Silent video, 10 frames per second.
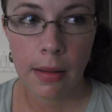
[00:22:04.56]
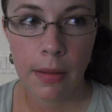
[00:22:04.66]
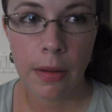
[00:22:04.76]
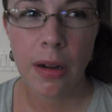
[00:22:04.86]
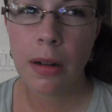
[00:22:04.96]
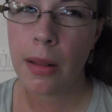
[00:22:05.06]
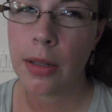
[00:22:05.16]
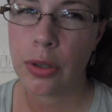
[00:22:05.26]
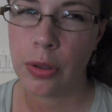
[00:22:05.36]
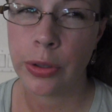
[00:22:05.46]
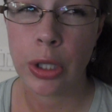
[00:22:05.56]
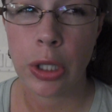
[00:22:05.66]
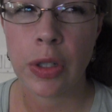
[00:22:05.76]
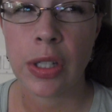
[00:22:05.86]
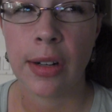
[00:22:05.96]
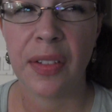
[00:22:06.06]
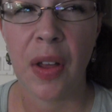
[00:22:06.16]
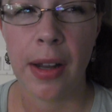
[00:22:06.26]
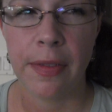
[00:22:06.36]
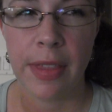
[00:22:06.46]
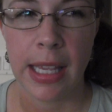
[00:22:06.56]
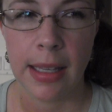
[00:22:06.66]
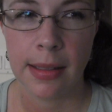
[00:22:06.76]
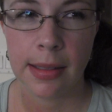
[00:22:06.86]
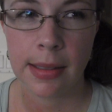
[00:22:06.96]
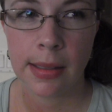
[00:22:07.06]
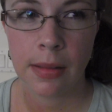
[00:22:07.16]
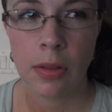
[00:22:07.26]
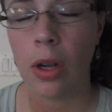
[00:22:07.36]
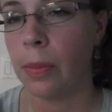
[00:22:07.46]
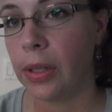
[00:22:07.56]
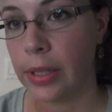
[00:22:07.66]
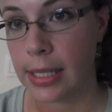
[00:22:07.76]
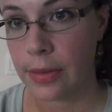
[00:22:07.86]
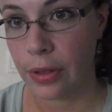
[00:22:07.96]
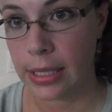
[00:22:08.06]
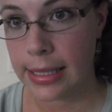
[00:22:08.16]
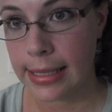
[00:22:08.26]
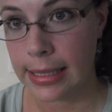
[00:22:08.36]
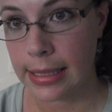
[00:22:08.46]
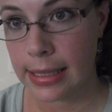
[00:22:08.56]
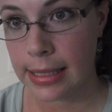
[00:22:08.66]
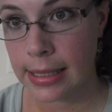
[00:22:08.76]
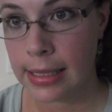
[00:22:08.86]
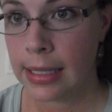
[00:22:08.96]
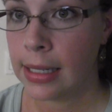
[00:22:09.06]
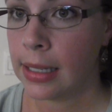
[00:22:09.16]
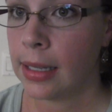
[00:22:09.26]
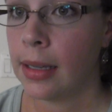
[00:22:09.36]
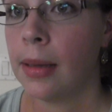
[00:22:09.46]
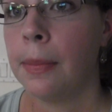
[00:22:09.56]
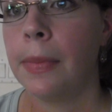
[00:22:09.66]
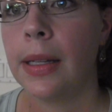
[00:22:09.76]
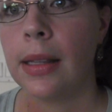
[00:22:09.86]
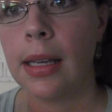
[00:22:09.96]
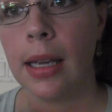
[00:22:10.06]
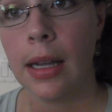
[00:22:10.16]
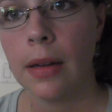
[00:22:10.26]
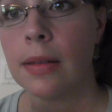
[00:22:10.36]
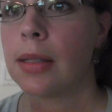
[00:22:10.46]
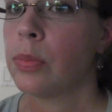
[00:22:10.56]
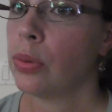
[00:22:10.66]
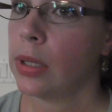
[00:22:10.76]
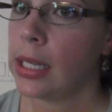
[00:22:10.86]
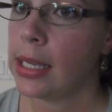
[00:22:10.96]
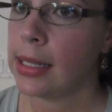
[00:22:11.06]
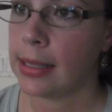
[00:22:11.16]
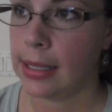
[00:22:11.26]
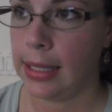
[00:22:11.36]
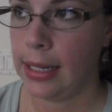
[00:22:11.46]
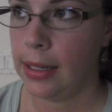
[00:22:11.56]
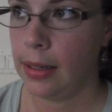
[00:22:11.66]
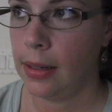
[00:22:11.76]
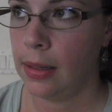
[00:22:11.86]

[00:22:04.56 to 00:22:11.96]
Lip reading: There are electrical charges on a lot of things, tall buildings for instance, but the air is pretty insulated.